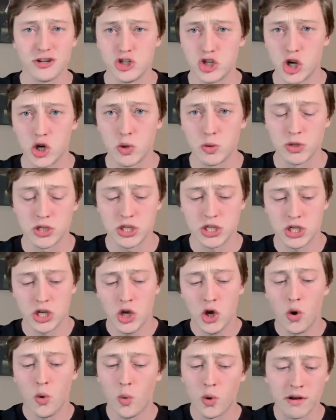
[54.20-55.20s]
Jones.
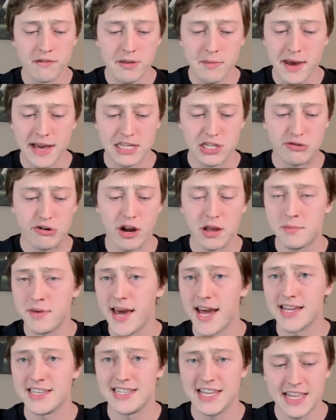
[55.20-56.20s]
One of the best running
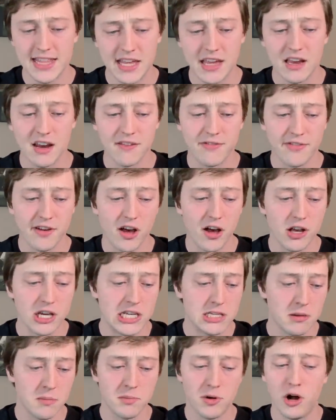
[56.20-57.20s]
backs in the NFL. He's
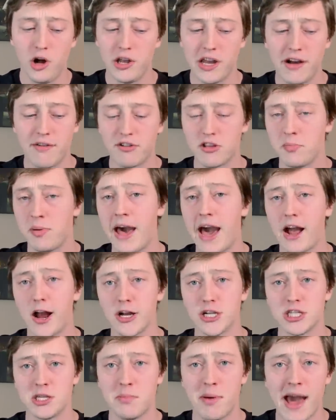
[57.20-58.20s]
been balling out for the
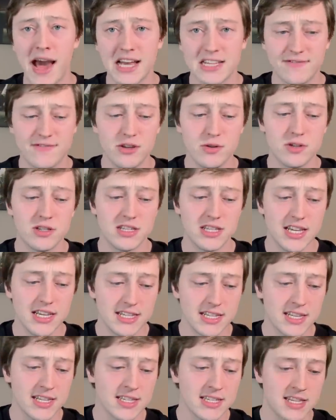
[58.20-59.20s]
Packers the past few
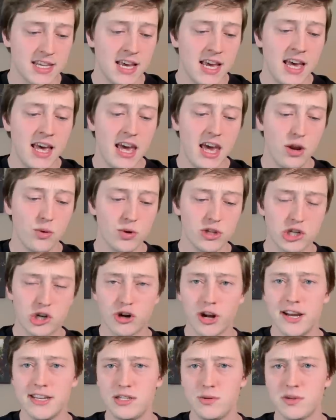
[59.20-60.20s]
seasons. And what's
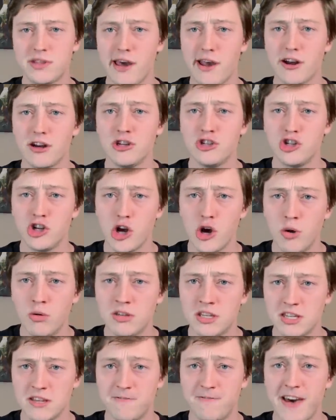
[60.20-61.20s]
crazy with Aaron Jones
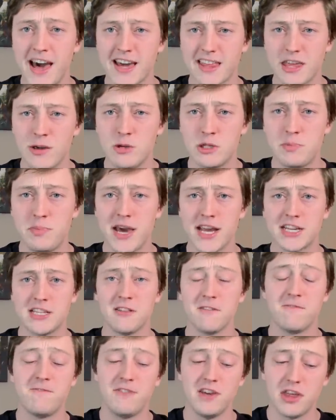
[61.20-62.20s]
is the fact that he was picked in the
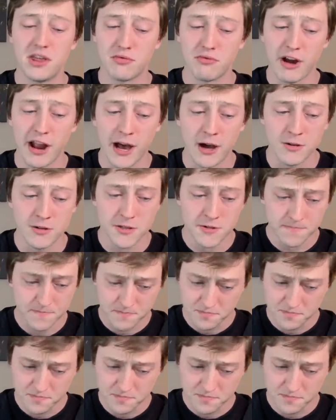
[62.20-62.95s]
fifth round.